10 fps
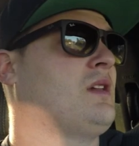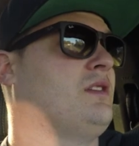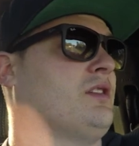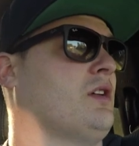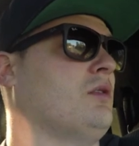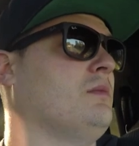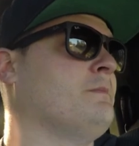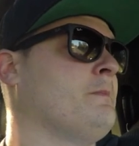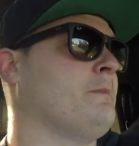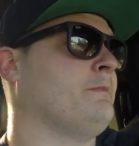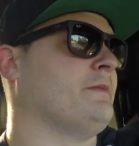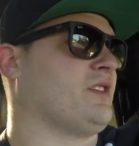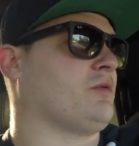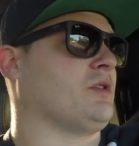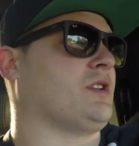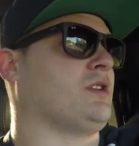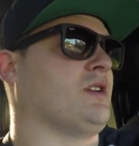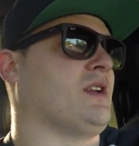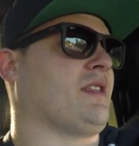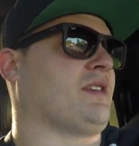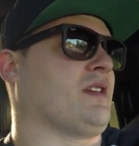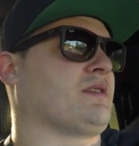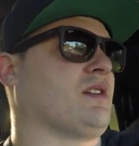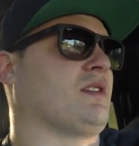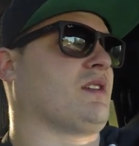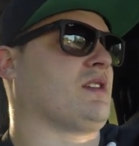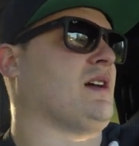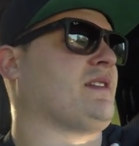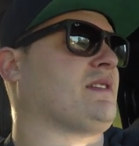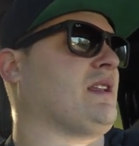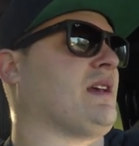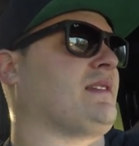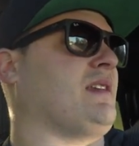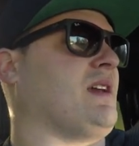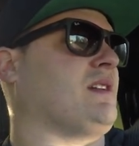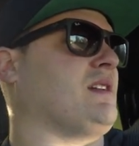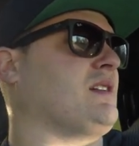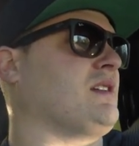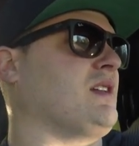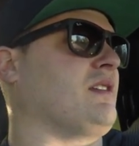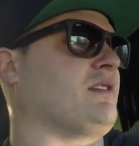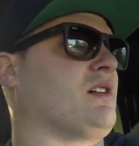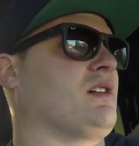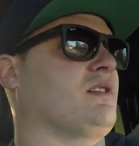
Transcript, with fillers: So it's really good. And I think the, the class I like taking is uh,